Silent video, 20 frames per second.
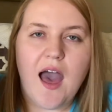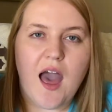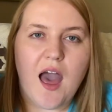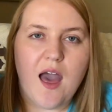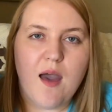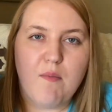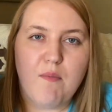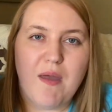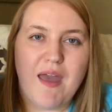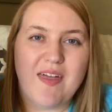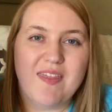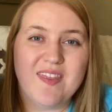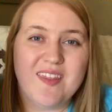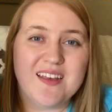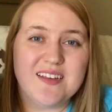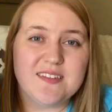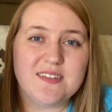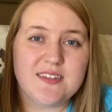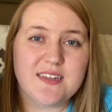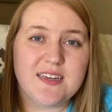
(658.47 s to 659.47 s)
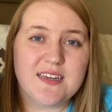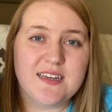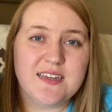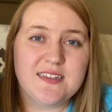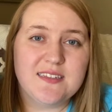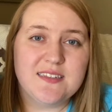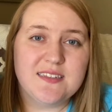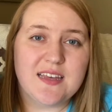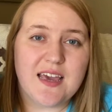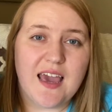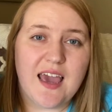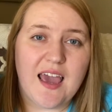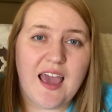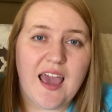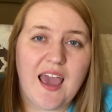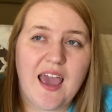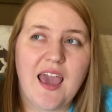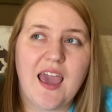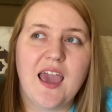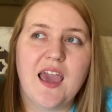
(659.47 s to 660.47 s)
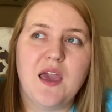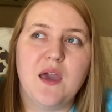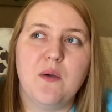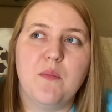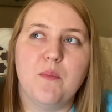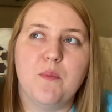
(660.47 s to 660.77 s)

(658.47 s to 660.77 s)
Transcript: Um, and this is a